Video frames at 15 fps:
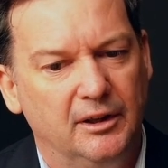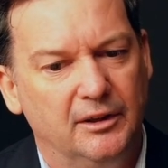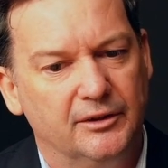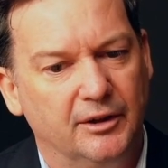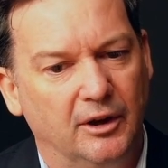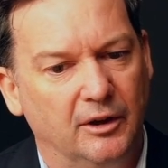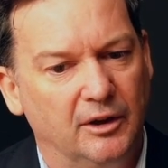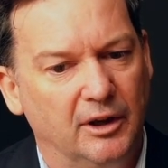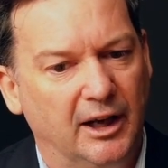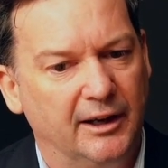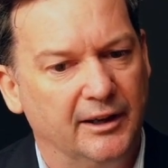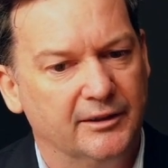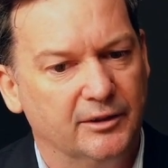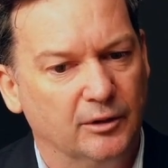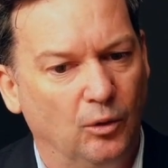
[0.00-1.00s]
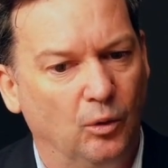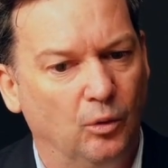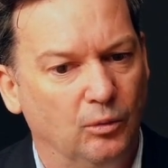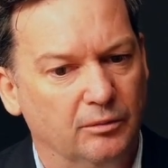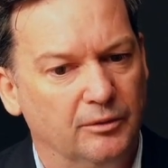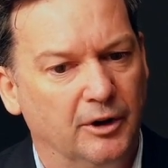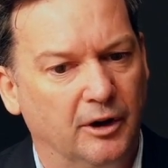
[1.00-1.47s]
so, and it's
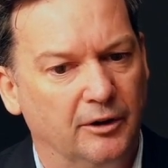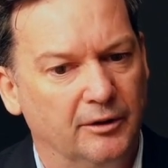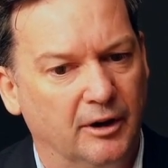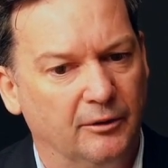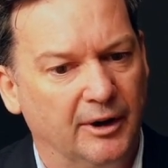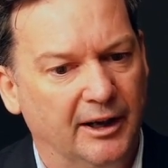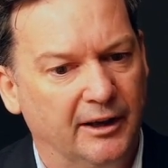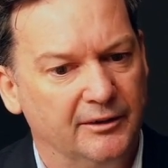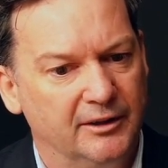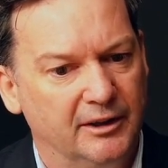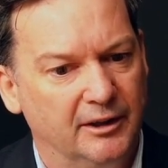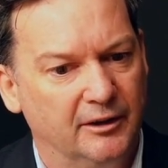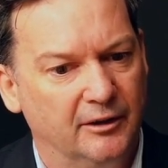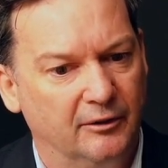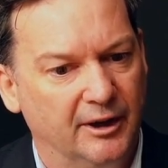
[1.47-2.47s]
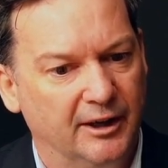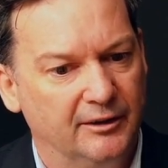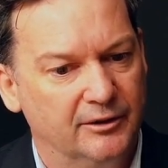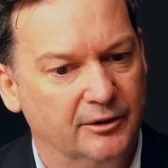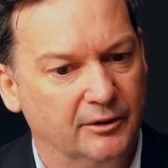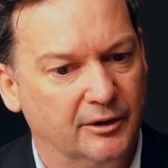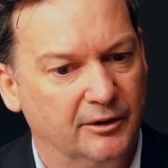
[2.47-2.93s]
all around in and around
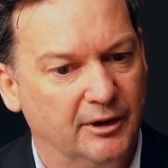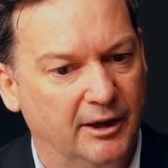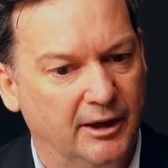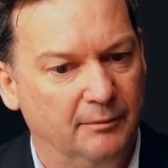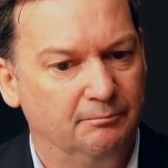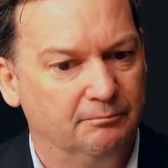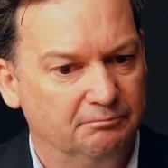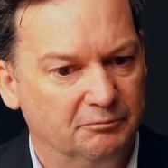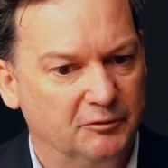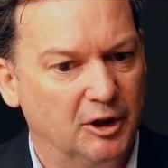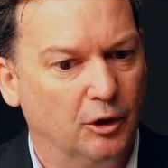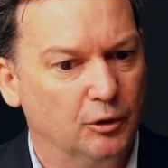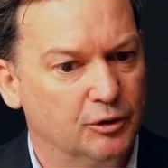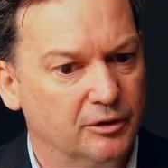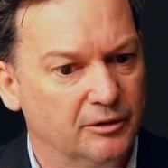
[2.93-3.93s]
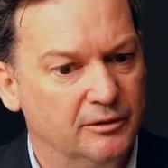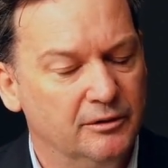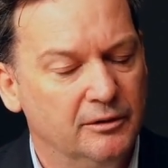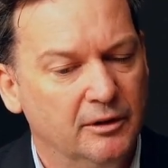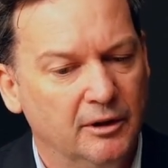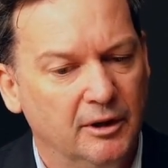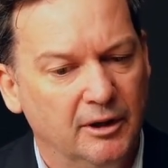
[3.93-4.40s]
sort of the ocean.
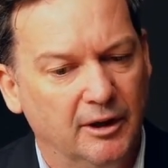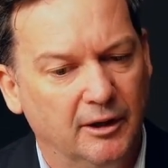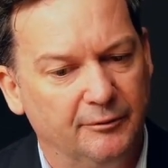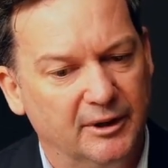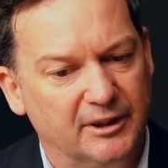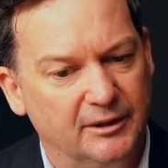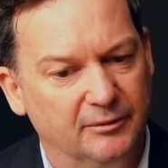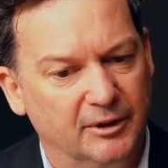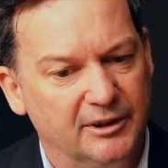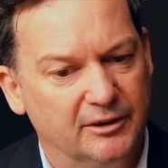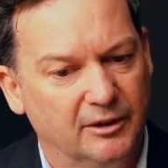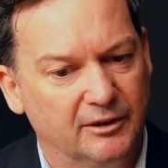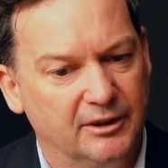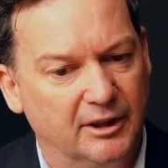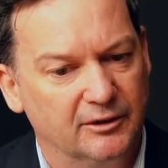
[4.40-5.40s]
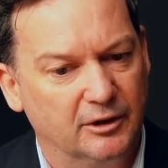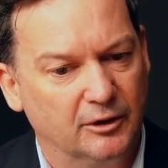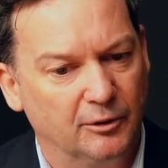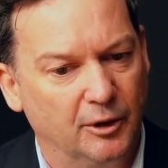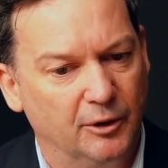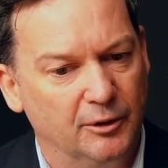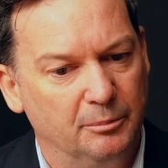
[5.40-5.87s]
Effectively, so it does
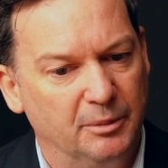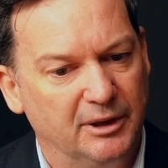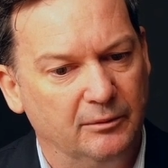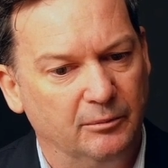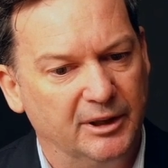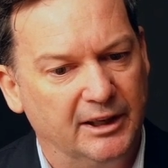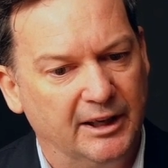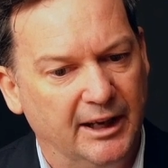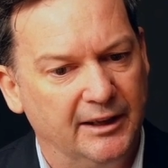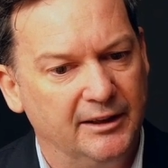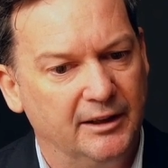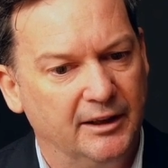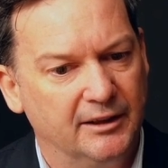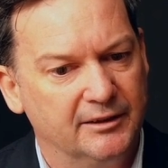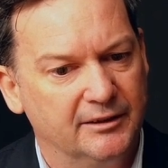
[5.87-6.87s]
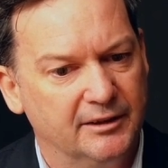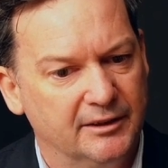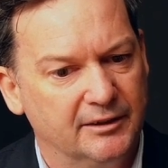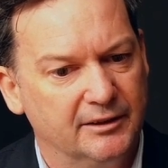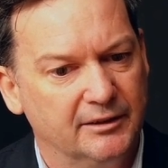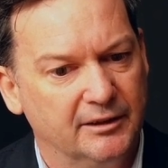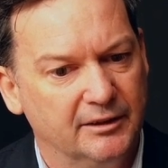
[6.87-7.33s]
corrode a bit. We can
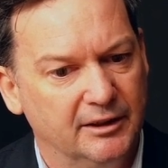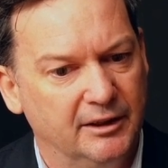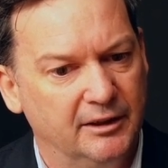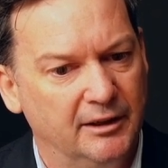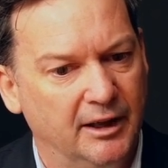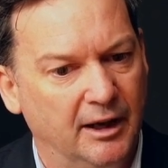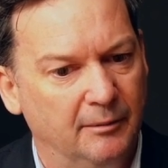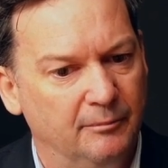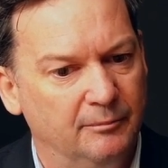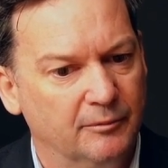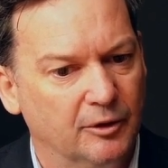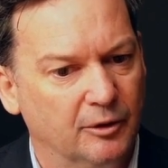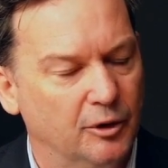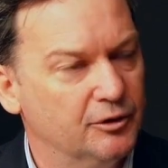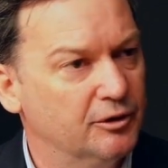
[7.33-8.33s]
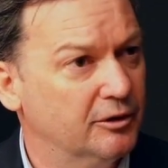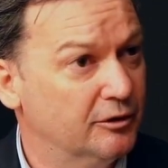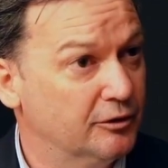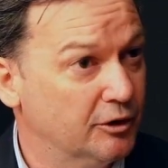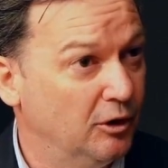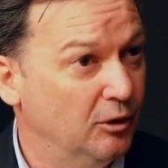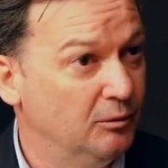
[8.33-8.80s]
assist in corrosion
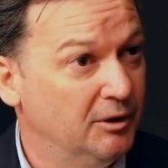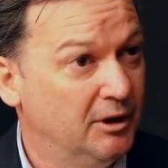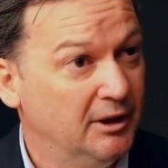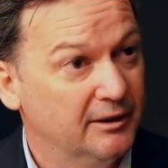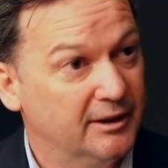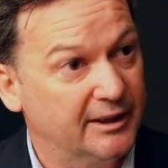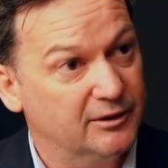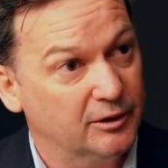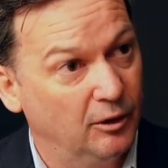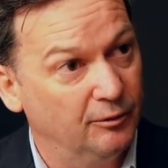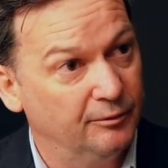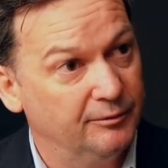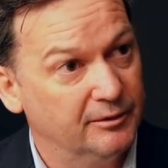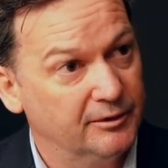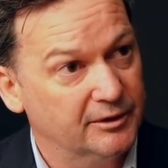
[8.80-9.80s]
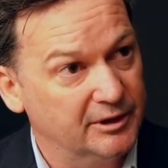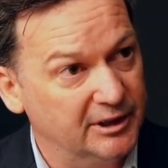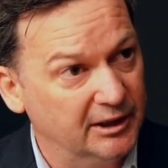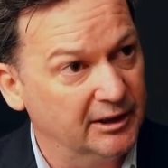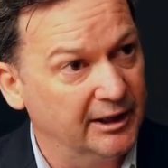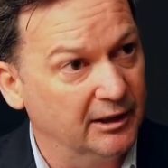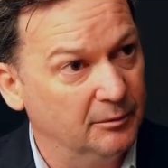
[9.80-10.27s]
control. That's of
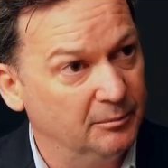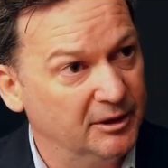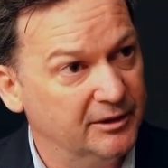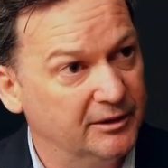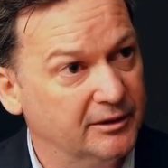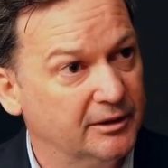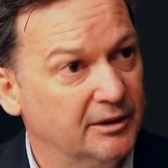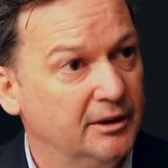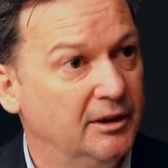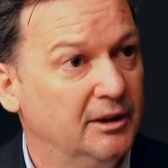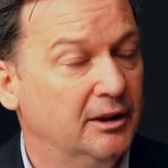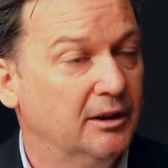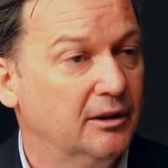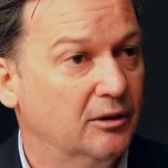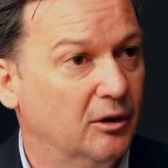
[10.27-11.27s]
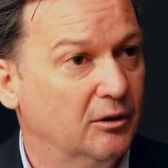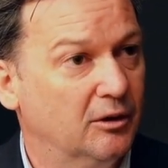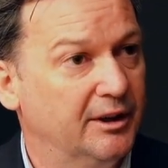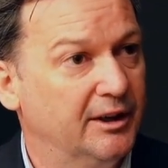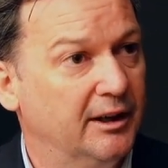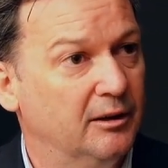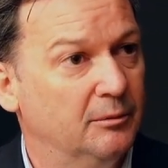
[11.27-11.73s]
steel elements,
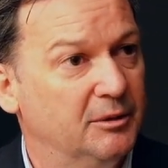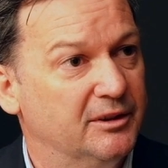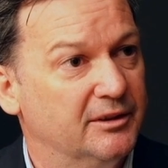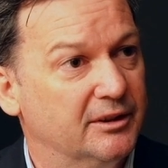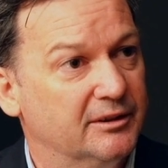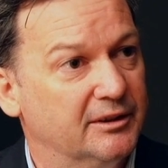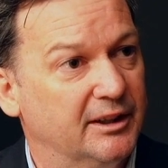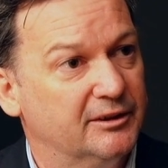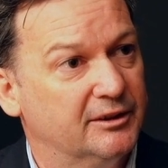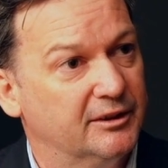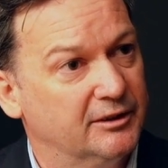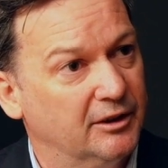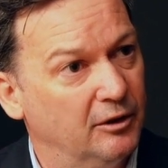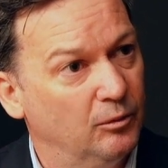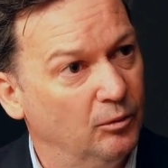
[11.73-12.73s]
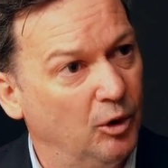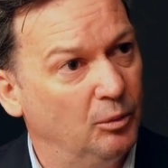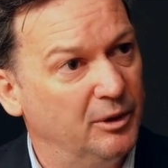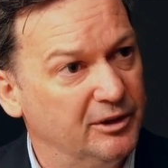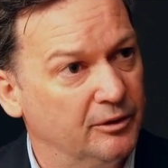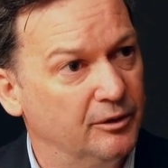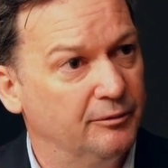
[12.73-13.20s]
concrete elements, etc. So what
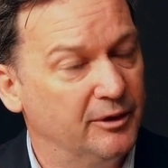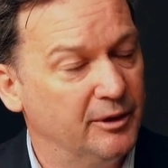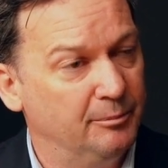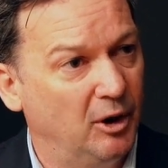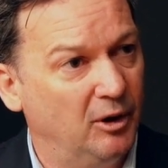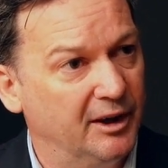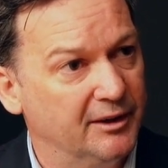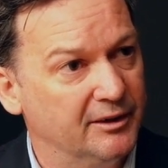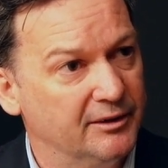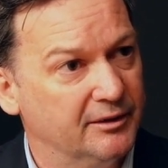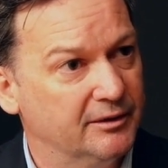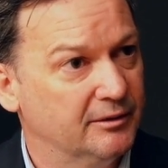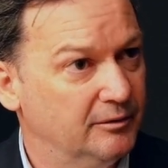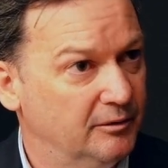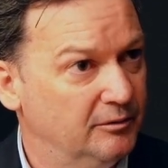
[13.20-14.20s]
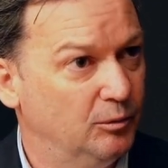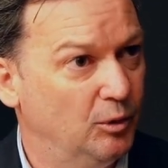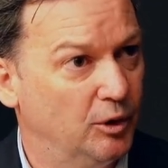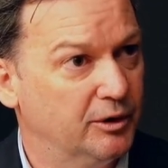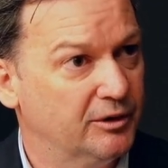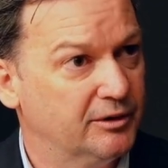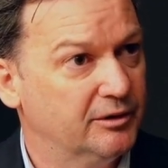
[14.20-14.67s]
we do for the miners
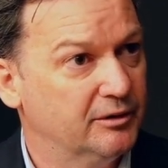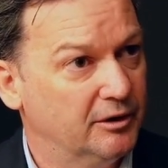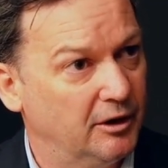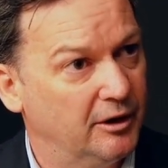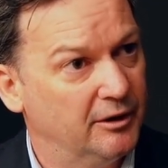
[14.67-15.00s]
works,